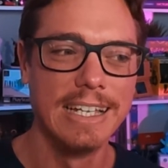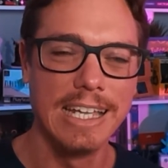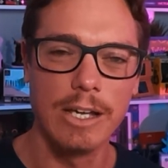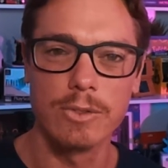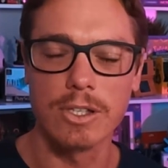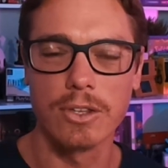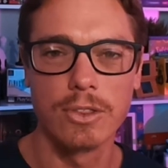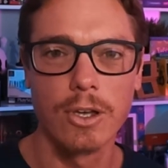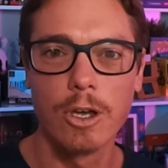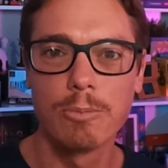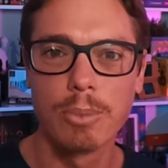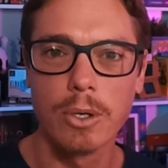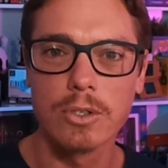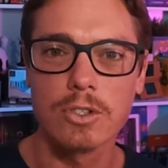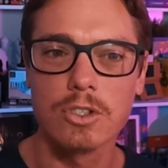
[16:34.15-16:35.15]
It was a
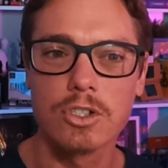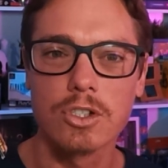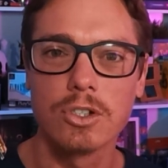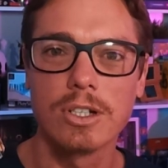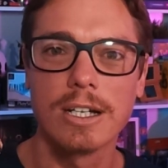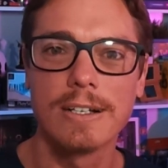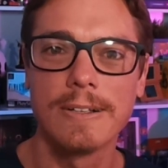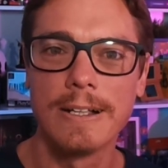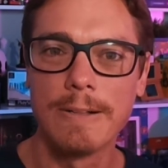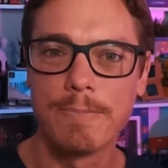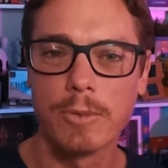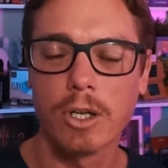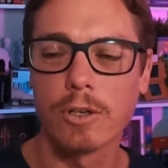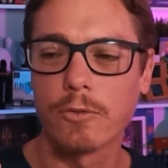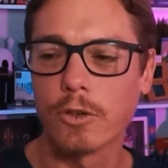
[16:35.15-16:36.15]
third-person shooter,
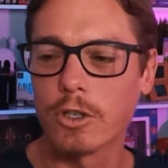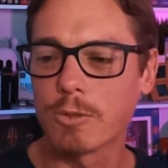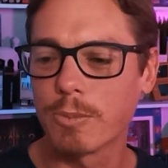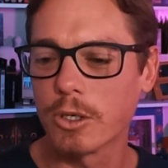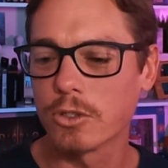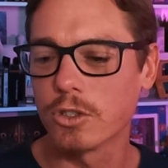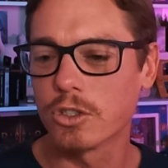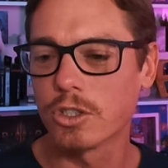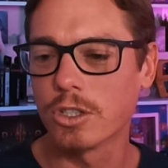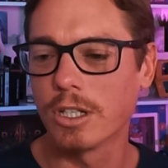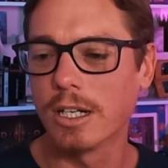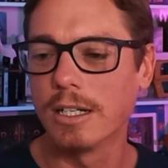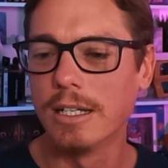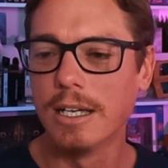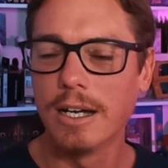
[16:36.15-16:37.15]
not a first-person
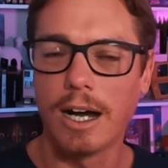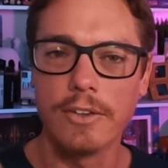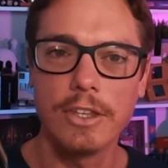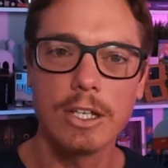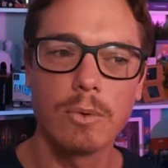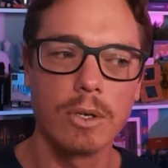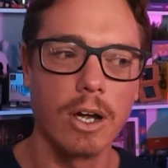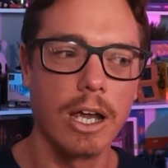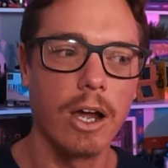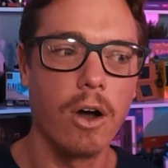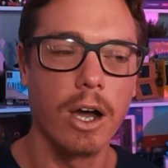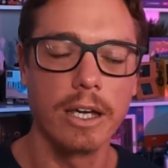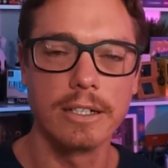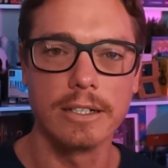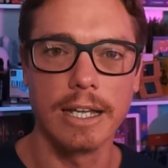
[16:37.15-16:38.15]
shooter. I think when I
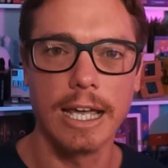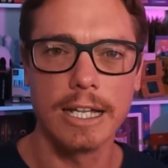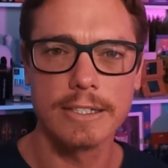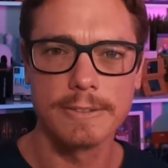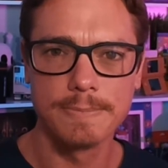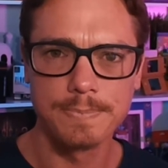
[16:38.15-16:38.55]
hired it out,